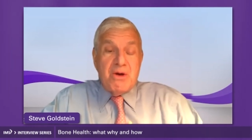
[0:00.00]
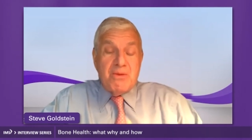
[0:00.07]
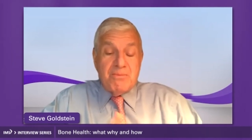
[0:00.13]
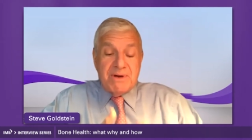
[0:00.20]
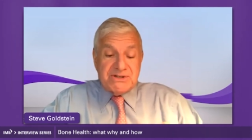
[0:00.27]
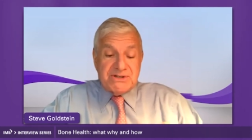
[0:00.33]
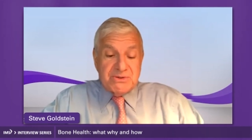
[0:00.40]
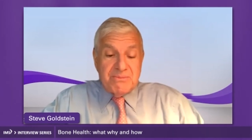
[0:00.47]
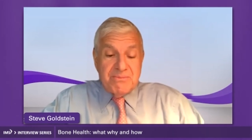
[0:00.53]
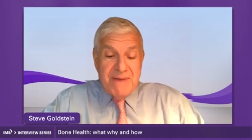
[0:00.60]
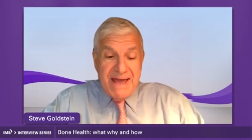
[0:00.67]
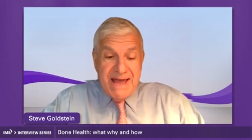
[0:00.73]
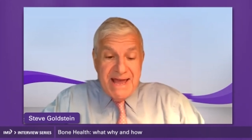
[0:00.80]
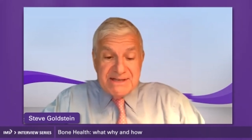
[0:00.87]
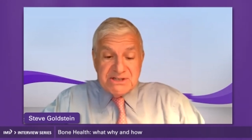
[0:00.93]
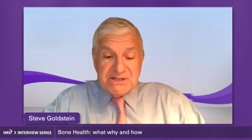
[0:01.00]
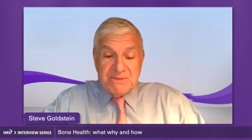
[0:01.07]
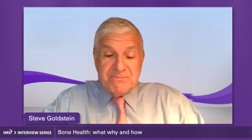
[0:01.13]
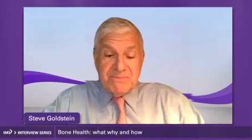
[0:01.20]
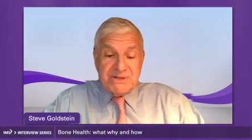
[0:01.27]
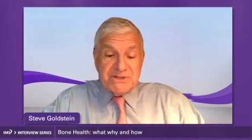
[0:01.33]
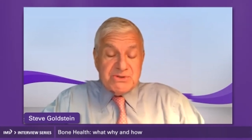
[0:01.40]
muscle mass, some
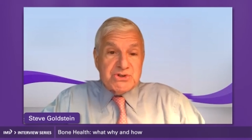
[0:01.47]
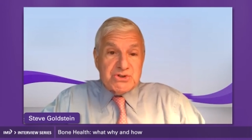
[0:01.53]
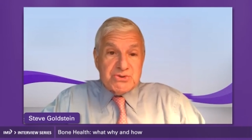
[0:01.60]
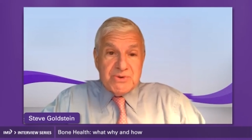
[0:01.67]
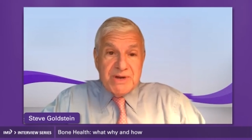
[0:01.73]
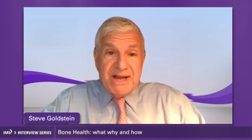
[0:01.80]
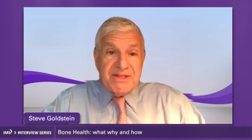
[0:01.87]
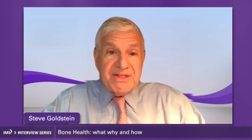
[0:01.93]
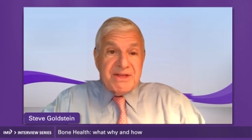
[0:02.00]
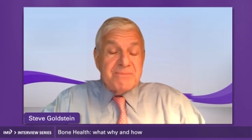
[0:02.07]
muscle strength,